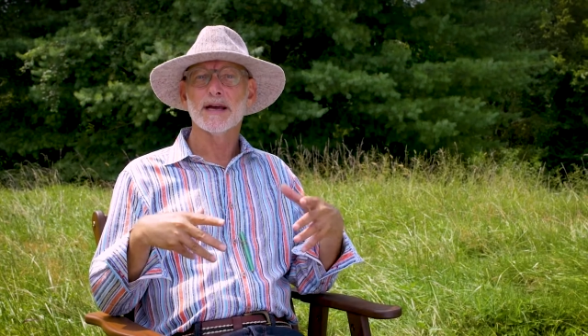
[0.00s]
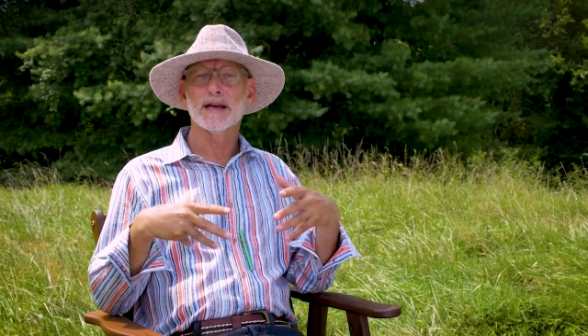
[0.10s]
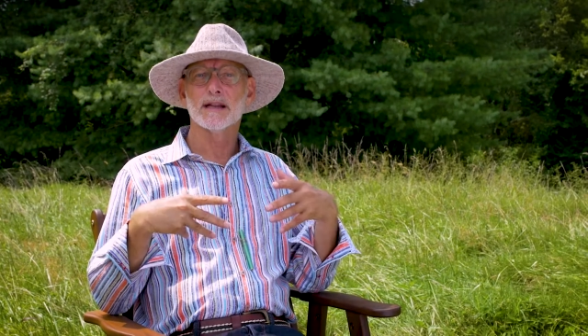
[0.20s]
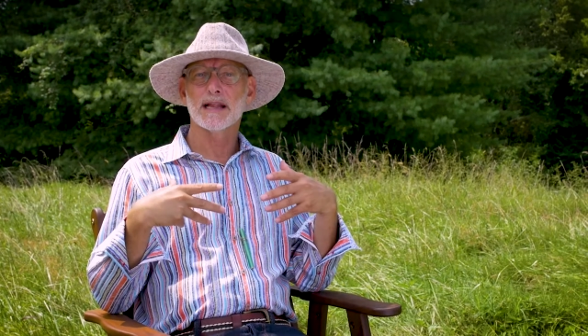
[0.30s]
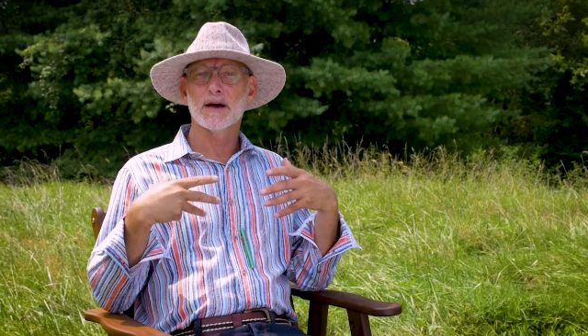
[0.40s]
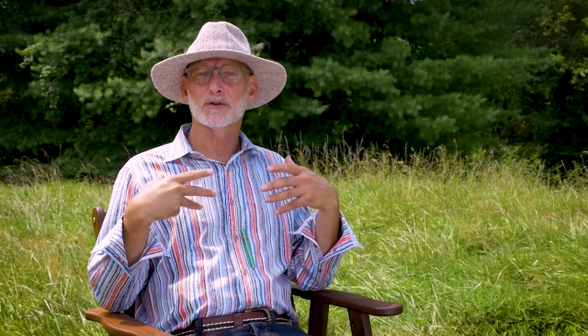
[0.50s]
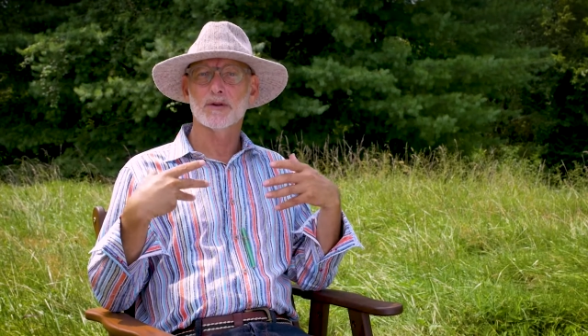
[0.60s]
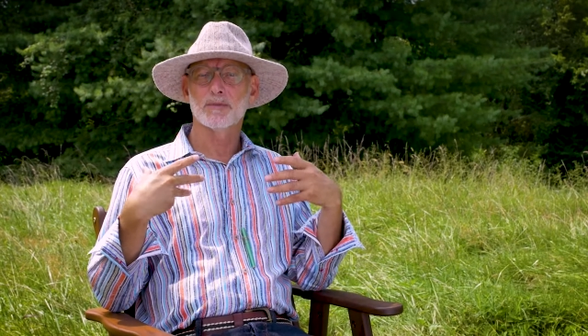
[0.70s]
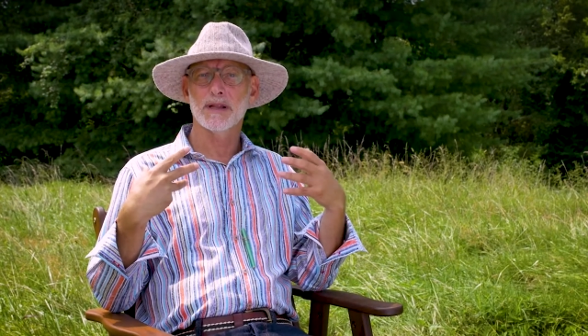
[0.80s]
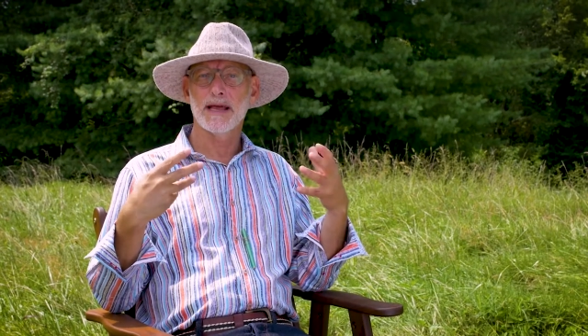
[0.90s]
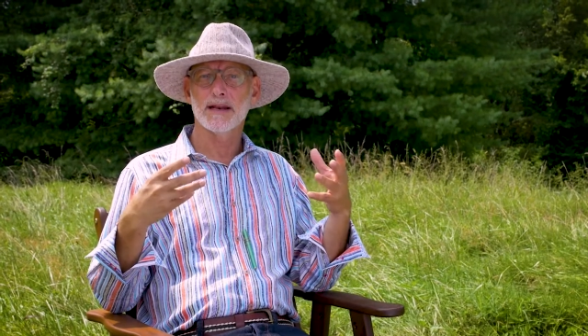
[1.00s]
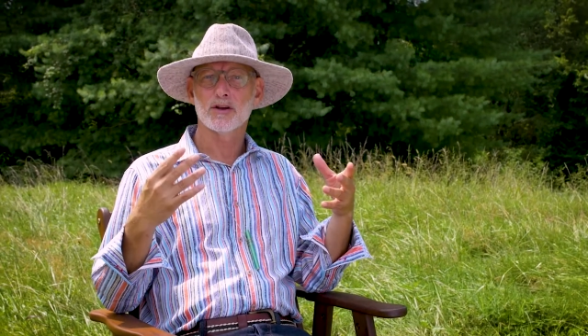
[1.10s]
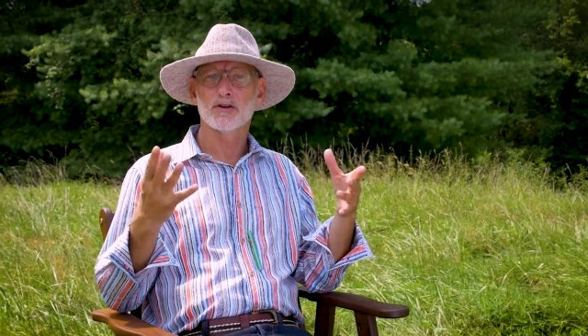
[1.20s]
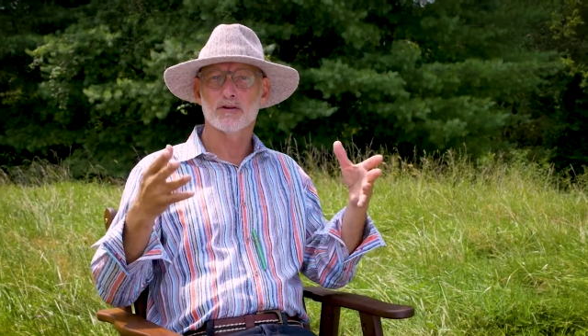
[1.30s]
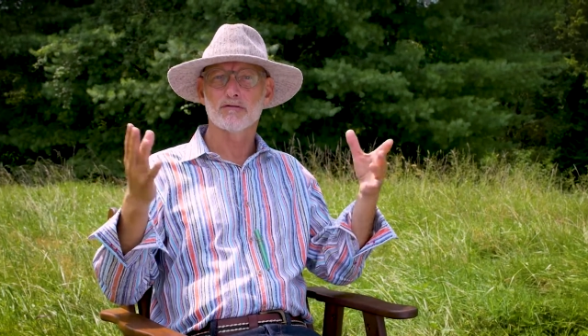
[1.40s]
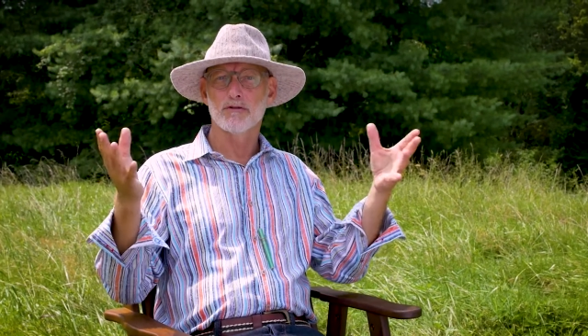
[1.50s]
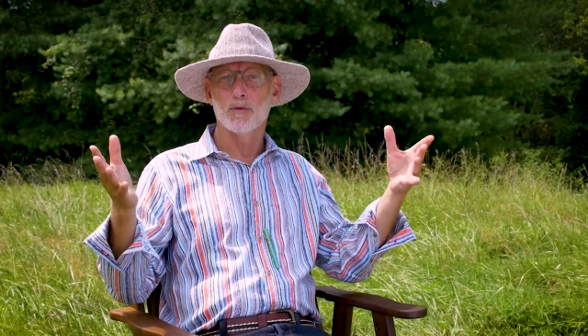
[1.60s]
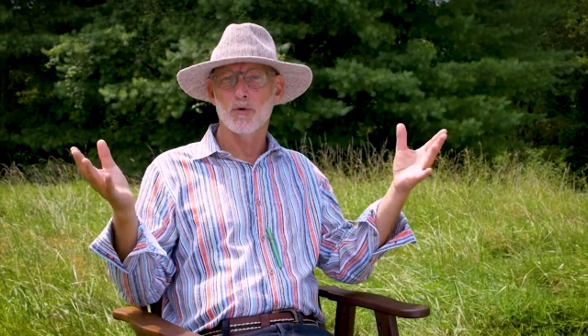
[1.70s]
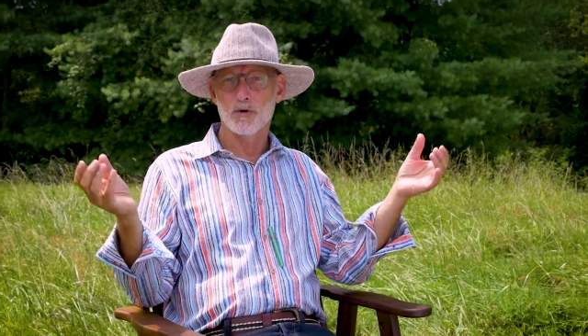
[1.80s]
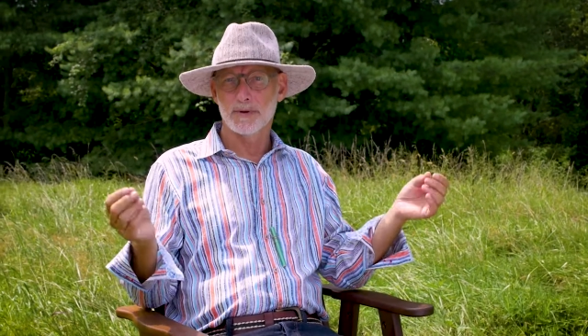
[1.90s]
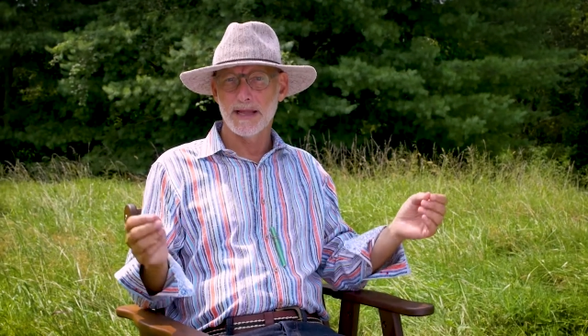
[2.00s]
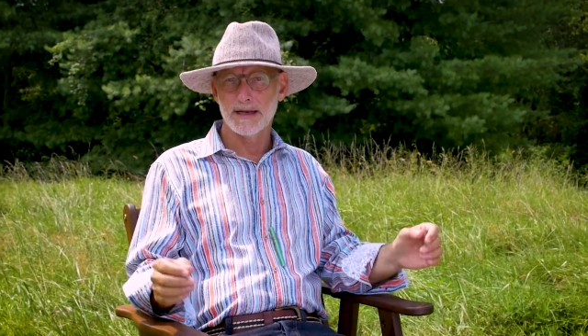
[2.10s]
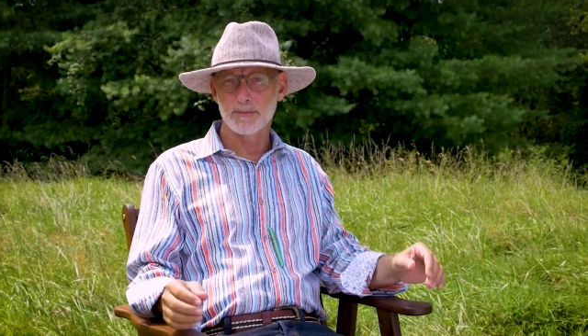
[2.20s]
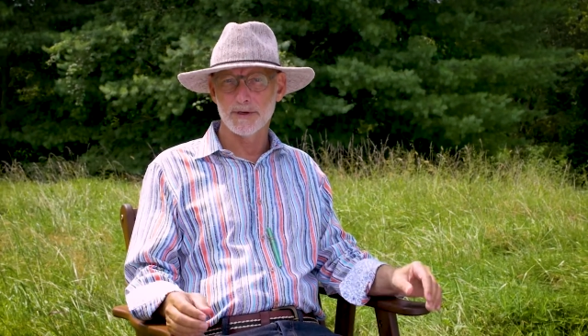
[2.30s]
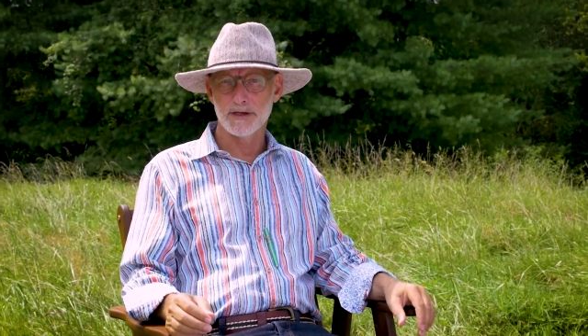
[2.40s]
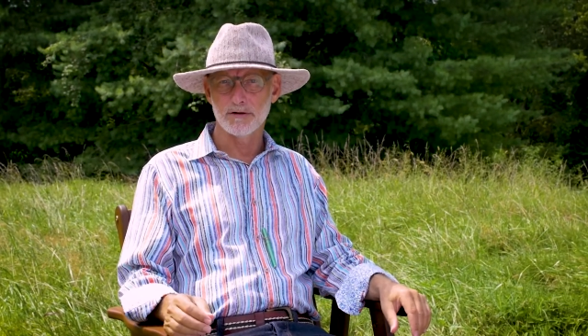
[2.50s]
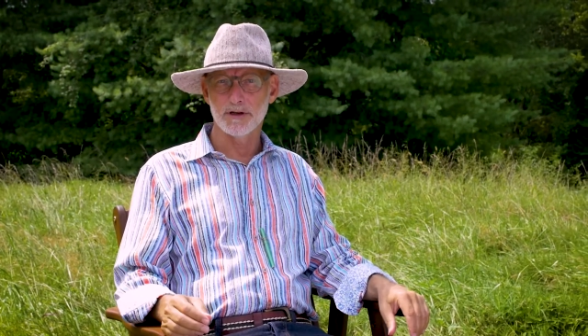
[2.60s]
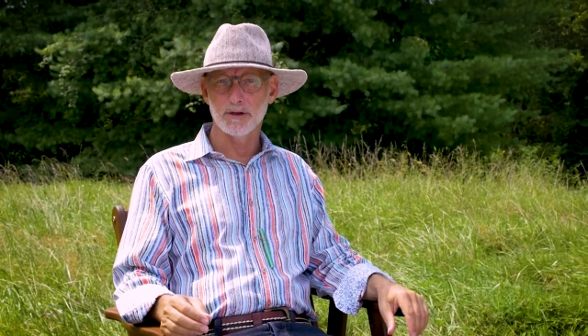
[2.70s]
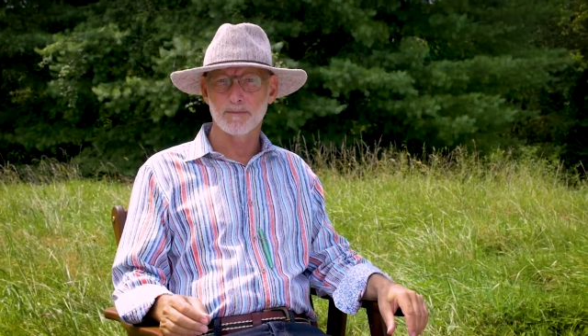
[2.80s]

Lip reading: it allows the plant to grow more plant material.